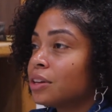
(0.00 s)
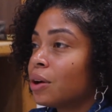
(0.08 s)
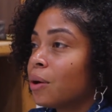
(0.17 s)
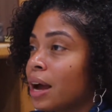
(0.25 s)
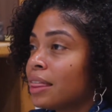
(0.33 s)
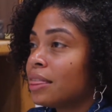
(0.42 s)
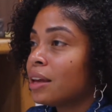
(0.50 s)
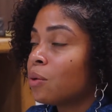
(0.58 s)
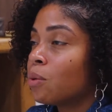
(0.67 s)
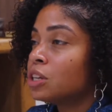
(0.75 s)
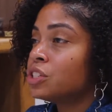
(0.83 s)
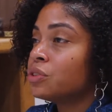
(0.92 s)
So I think
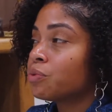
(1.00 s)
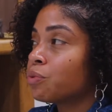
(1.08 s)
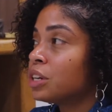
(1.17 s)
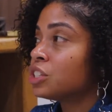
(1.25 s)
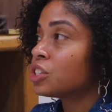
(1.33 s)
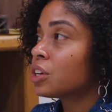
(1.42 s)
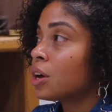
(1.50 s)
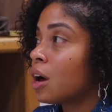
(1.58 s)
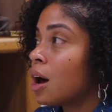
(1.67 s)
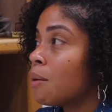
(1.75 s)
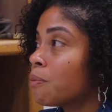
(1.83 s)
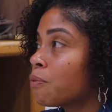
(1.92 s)
once you've reached
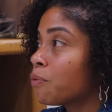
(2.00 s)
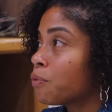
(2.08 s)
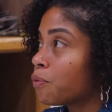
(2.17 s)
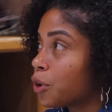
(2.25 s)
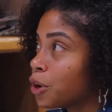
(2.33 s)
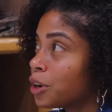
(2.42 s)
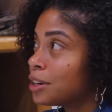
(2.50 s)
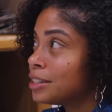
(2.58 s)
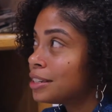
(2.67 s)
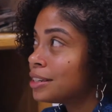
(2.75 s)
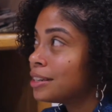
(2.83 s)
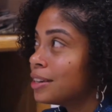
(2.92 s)

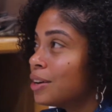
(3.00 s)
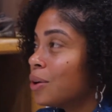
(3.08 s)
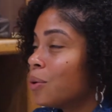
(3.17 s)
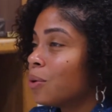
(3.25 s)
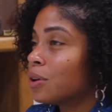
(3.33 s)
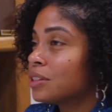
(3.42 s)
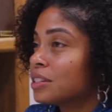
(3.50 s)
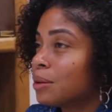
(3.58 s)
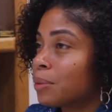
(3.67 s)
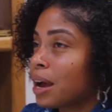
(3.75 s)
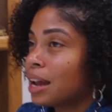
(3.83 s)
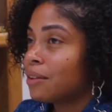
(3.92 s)
comfort or
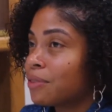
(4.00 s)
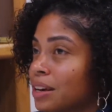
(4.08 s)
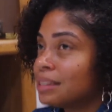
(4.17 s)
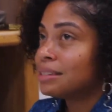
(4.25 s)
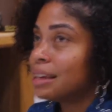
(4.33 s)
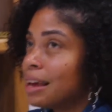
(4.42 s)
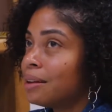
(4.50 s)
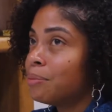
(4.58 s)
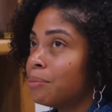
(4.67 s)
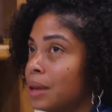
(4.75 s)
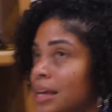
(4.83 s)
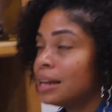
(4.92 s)
some kind of
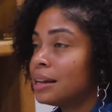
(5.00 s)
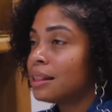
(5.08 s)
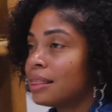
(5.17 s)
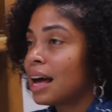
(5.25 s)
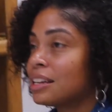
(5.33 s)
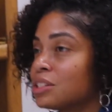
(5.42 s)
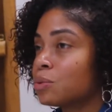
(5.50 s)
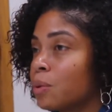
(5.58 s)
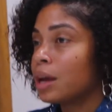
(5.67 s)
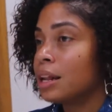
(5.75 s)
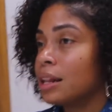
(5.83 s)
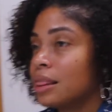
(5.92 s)
contentment, that's
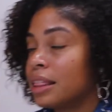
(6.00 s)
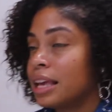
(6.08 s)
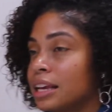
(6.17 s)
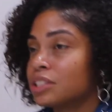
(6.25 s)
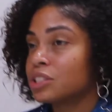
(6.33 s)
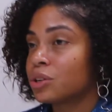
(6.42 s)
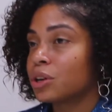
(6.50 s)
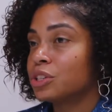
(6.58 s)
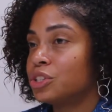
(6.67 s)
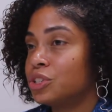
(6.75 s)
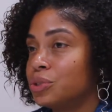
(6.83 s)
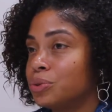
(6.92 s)
when things
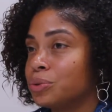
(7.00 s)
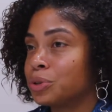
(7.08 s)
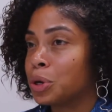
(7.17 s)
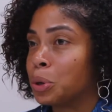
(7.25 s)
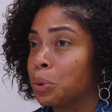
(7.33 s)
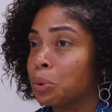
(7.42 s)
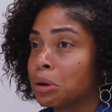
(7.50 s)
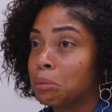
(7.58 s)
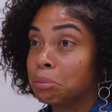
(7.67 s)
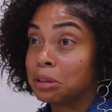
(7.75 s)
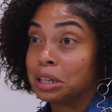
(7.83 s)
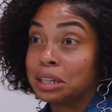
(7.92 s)
start to go
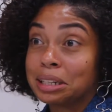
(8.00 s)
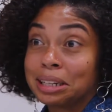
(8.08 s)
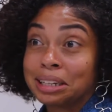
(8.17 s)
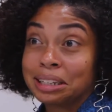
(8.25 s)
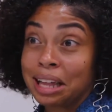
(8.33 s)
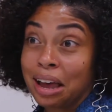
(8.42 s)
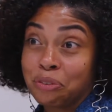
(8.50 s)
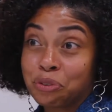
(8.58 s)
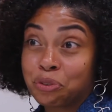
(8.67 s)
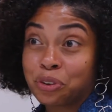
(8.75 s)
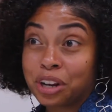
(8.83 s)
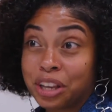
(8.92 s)
completely left
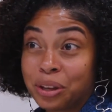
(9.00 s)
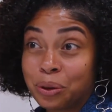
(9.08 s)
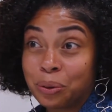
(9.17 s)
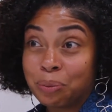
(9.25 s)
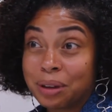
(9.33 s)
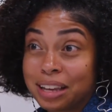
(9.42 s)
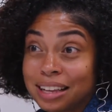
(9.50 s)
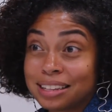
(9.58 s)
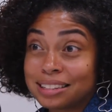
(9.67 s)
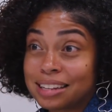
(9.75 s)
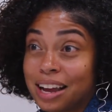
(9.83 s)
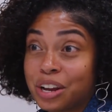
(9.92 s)
for you
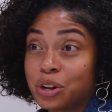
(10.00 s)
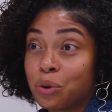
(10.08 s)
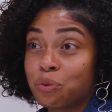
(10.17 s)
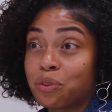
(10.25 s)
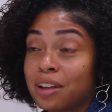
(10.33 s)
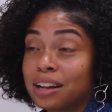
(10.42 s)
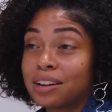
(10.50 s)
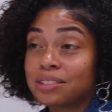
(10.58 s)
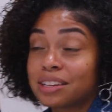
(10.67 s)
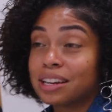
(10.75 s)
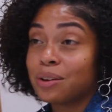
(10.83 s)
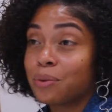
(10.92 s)
because now you don't feel like there's
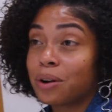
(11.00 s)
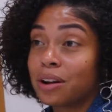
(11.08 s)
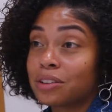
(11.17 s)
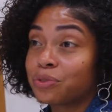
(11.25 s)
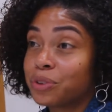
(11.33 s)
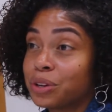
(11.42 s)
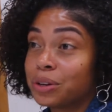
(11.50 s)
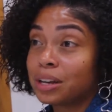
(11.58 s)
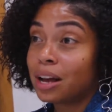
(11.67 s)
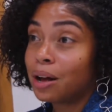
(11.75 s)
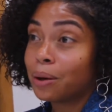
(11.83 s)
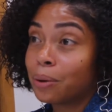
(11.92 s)
anywhere else for you to
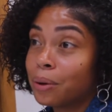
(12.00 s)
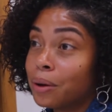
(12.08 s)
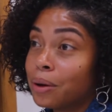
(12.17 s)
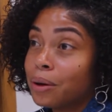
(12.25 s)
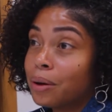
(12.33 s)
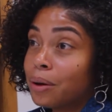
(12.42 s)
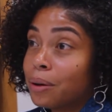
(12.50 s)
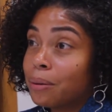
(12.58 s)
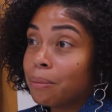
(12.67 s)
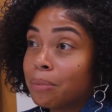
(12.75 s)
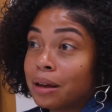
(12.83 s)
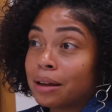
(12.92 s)
go.
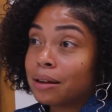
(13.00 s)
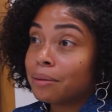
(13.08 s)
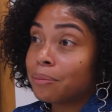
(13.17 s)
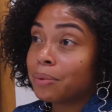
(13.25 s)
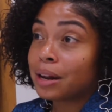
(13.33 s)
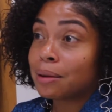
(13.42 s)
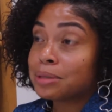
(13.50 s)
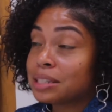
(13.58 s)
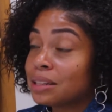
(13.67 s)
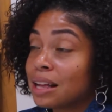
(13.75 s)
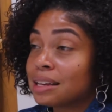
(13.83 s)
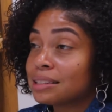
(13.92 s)
But I'm
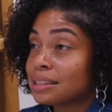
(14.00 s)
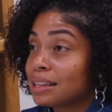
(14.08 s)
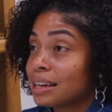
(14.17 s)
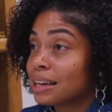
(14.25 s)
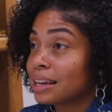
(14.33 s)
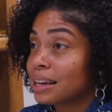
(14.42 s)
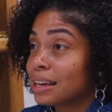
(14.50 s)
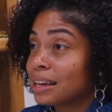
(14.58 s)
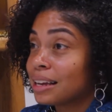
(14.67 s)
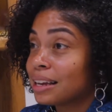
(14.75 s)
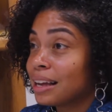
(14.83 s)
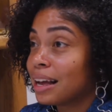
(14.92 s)
still hustling.
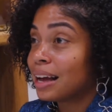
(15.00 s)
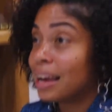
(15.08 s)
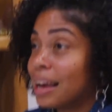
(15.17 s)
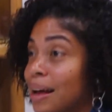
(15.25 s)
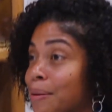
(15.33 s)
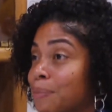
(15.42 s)
I am.